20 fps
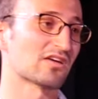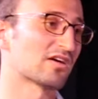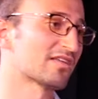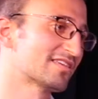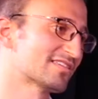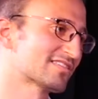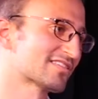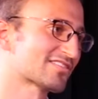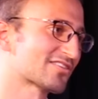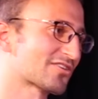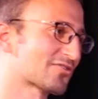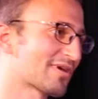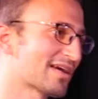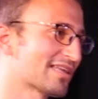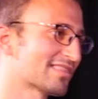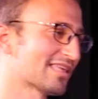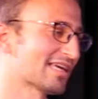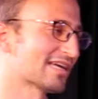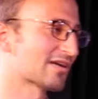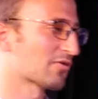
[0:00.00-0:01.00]
oh, this is a
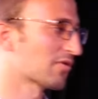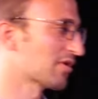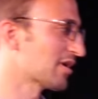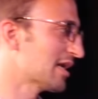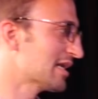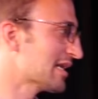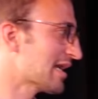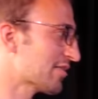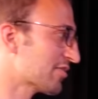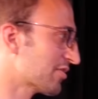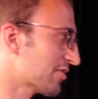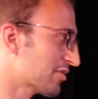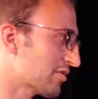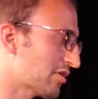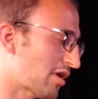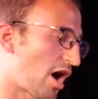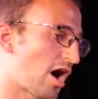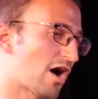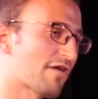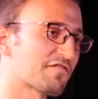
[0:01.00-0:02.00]
great thing, or
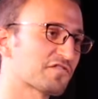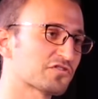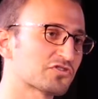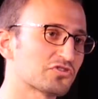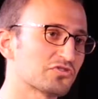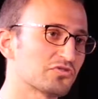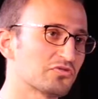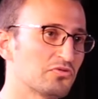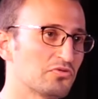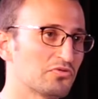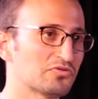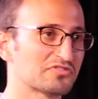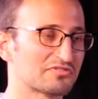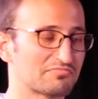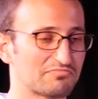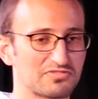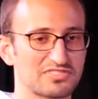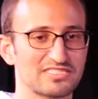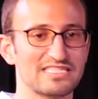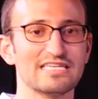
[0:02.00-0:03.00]
another officer who
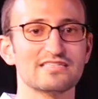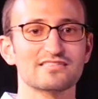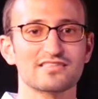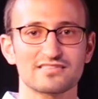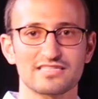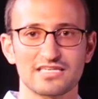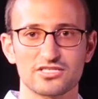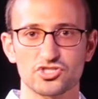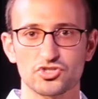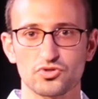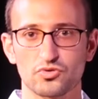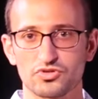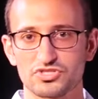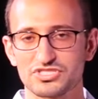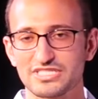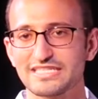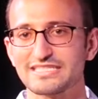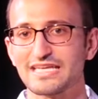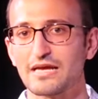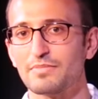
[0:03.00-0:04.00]
sees this issue or
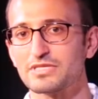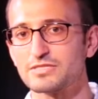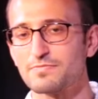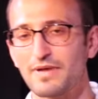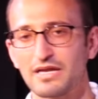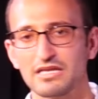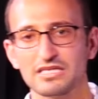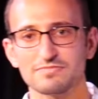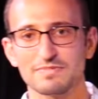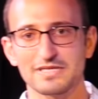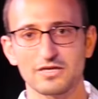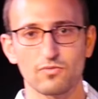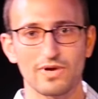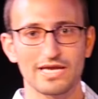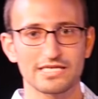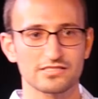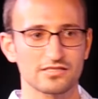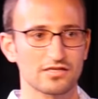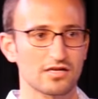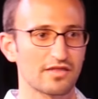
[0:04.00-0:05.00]
sees how much money is being
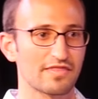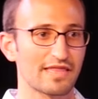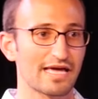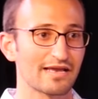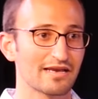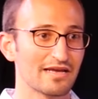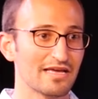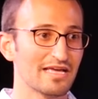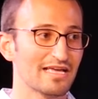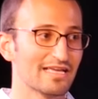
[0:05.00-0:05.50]
wasted on that,